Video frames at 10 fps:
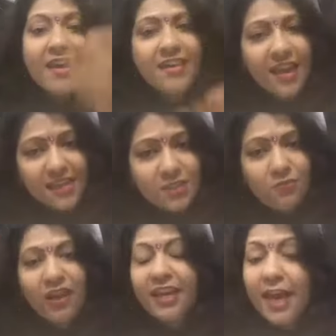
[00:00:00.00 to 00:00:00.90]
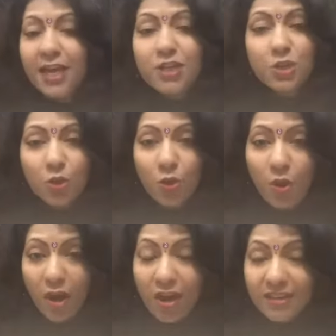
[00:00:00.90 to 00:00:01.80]
Yes, we can do
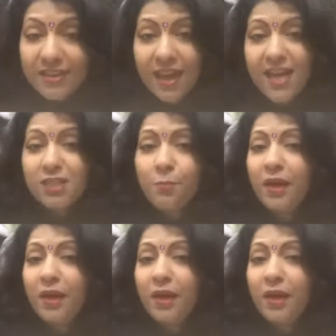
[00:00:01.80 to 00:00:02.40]
on glass,